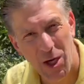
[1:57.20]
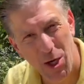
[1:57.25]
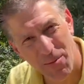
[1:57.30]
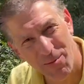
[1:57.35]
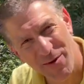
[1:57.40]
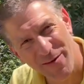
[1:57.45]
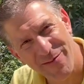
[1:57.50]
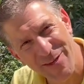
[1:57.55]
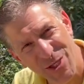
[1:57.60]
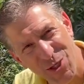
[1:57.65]
hope
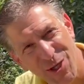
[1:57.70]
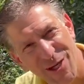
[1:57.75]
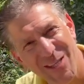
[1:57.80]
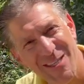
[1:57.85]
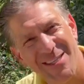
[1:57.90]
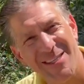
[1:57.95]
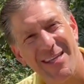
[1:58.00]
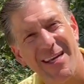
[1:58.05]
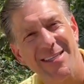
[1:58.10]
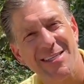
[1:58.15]
you've enjoyed
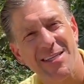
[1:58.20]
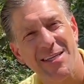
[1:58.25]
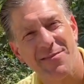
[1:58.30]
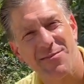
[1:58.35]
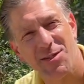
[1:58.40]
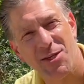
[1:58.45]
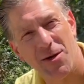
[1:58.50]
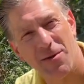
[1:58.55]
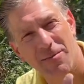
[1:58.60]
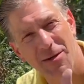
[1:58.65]
this lesson. If
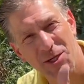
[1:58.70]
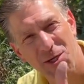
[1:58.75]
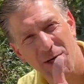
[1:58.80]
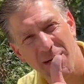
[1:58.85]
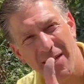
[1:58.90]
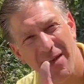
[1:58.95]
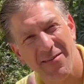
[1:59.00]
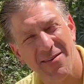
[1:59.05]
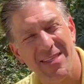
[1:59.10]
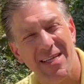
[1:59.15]
so, be sure to
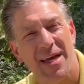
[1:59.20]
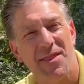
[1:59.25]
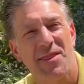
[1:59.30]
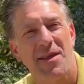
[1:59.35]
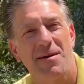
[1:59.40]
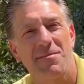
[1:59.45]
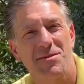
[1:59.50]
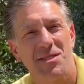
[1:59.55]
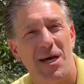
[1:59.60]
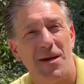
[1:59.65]
give us that
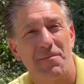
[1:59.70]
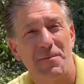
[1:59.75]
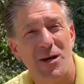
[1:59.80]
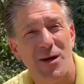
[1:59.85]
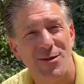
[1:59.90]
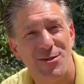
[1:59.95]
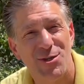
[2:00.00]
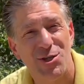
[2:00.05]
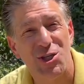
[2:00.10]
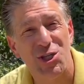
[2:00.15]
thumbs up and
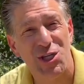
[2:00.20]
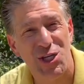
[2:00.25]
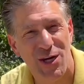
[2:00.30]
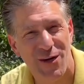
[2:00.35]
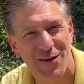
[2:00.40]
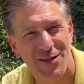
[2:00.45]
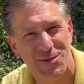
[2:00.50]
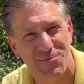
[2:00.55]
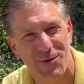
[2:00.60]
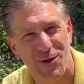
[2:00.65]
also share
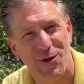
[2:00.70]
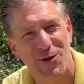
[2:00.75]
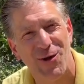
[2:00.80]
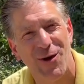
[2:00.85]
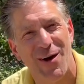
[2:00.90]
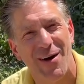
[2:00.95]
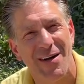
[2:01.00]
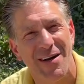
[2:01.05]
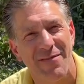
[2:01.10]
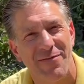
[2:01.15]
us with your
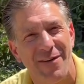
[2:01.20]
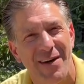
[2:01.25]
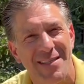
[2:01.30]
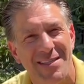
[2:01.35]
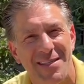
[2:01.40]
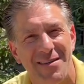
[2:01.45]
gardening friends